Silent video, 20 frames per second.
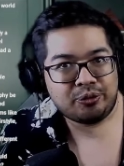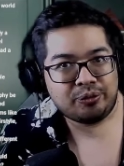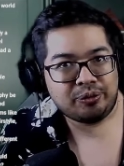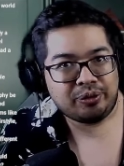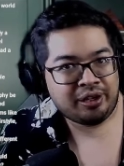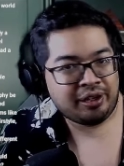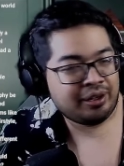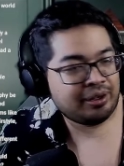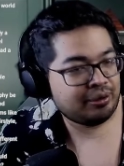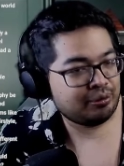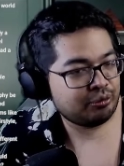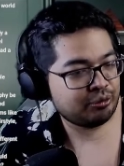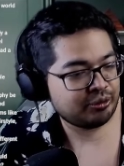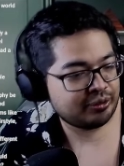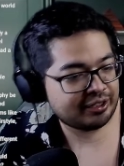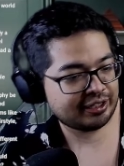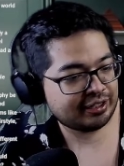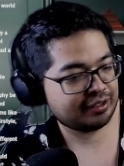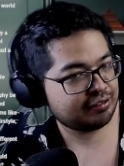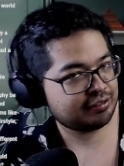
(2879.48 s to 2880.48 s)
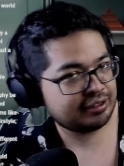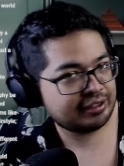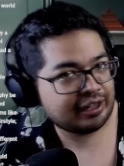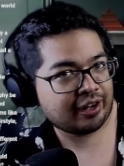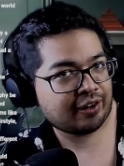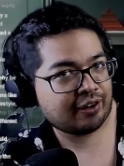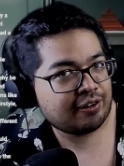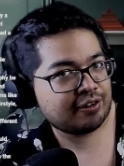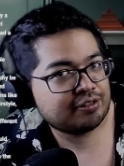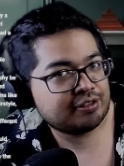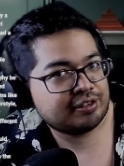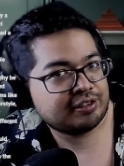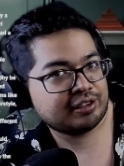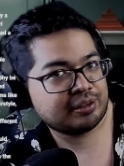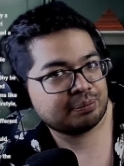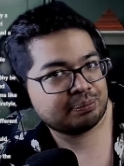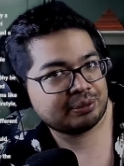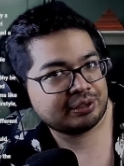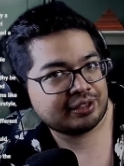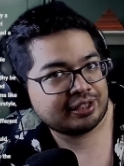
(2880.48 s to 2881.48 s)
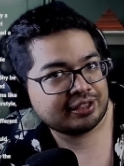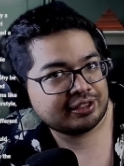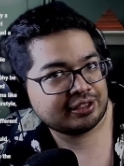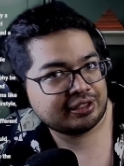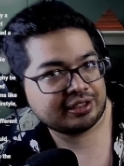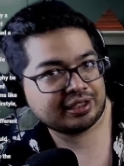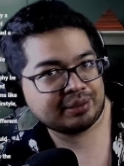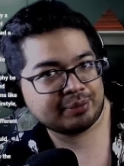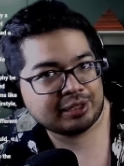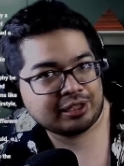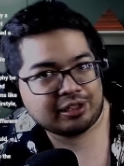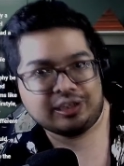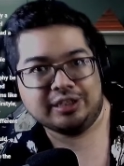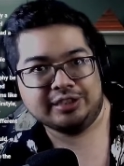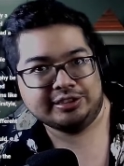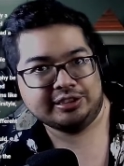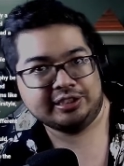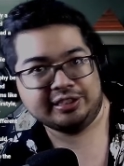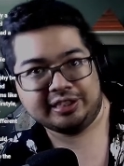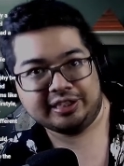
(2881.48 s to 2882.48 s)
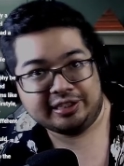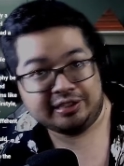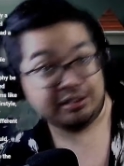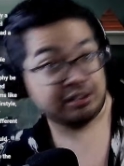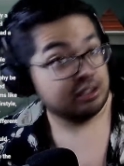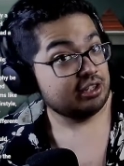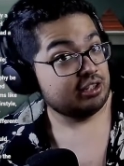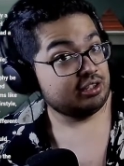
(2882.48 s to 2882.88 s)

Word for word: Rudeus and Eris end up in, like, the demon continent?